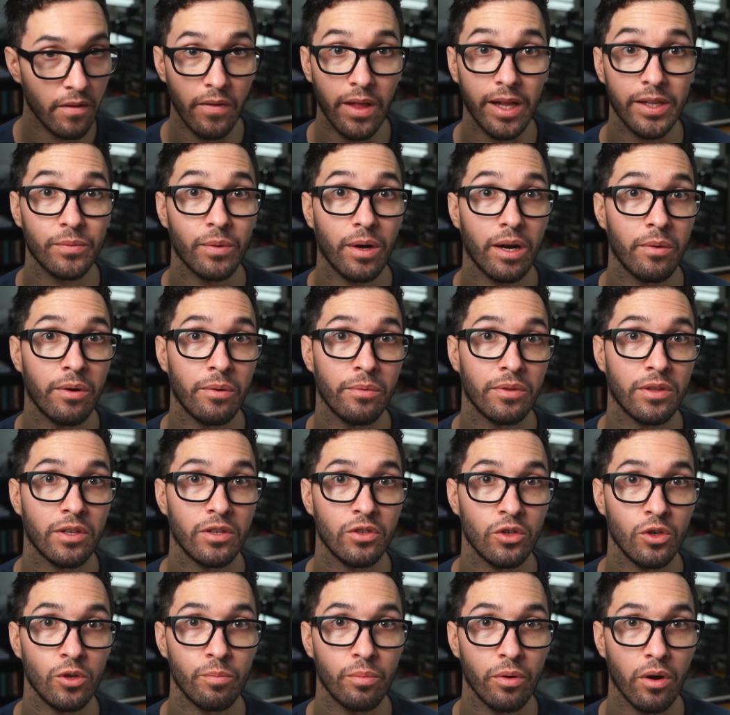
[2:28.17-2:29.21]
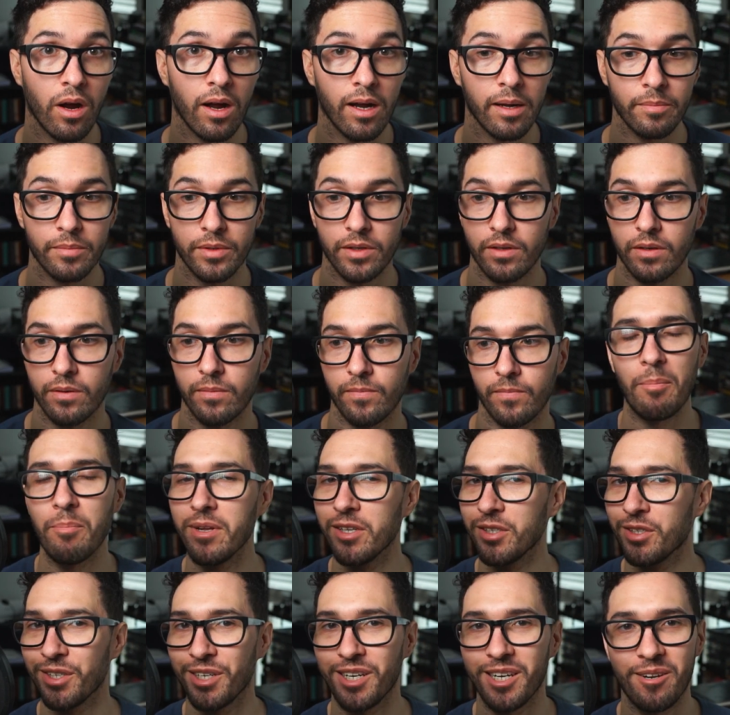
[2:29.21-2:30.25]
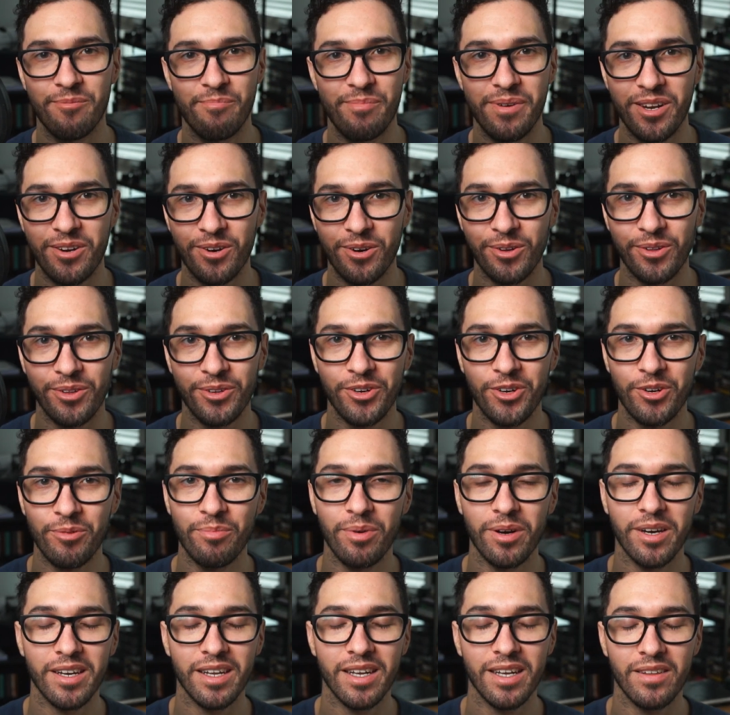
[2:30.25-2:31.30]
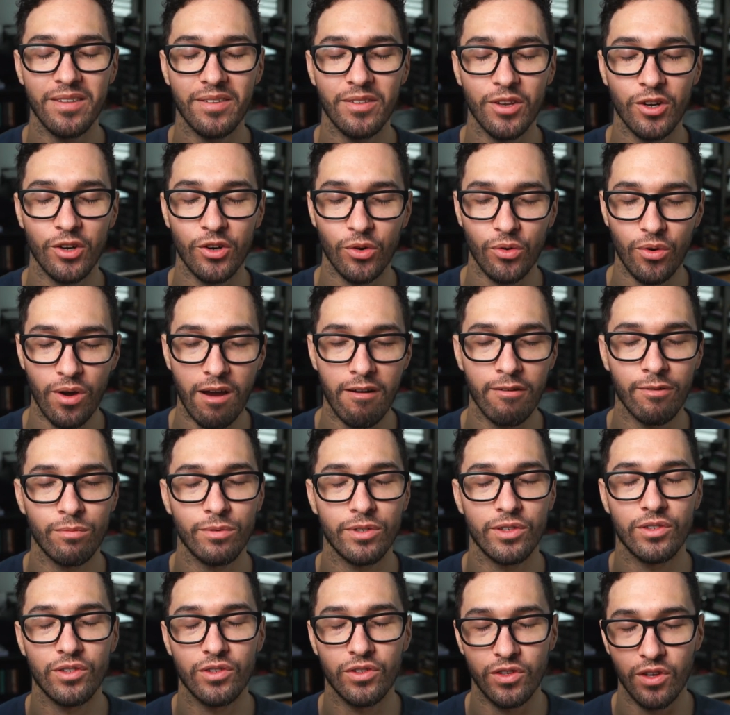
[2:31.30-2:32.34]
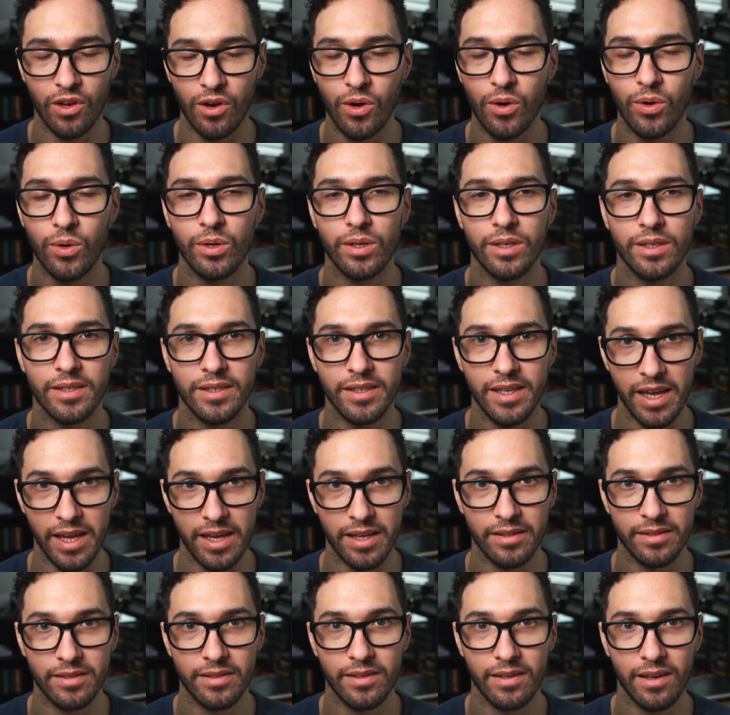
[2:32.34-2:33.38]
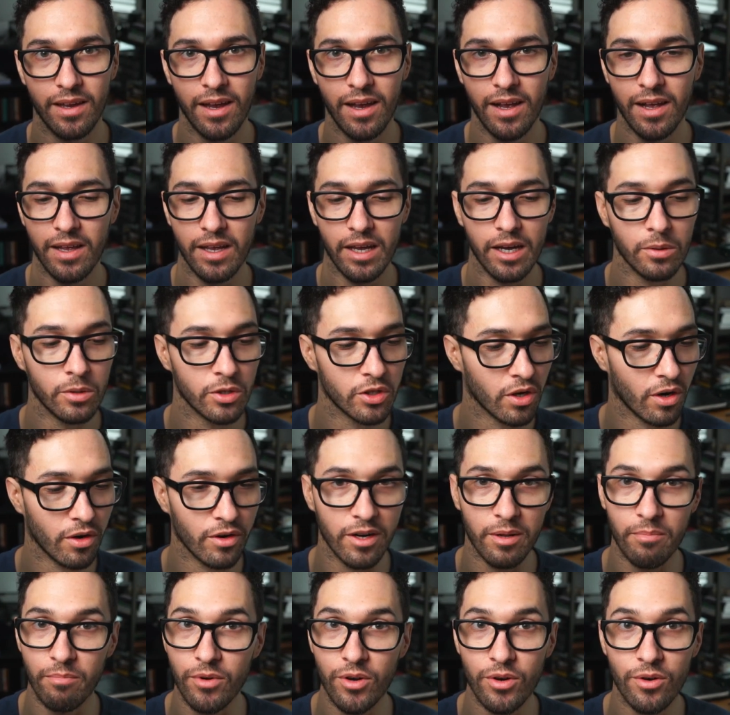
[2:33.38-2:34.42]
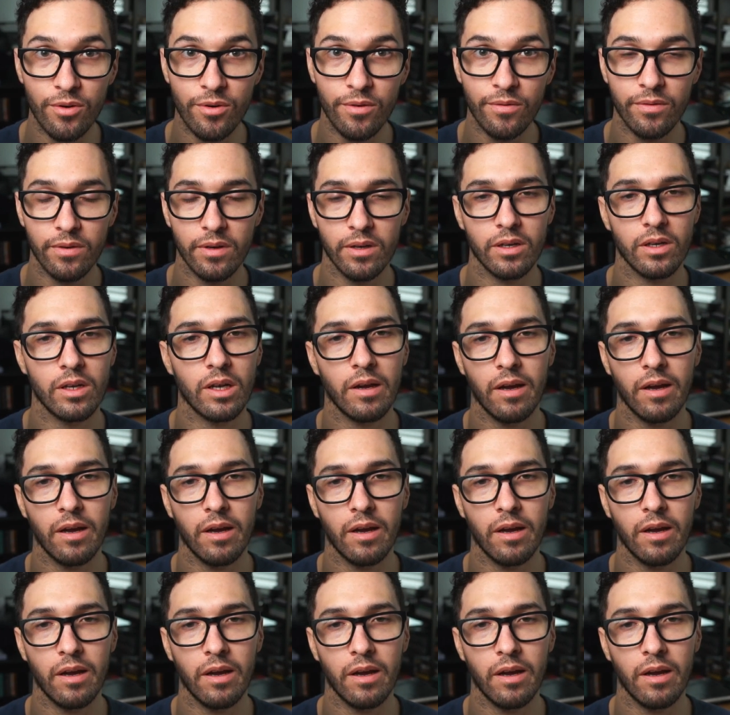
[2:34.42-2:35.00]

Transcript: That's why I went with the 2 primes. I mentioned it a bit earlier, but the crowd was so dense. It was hard to move.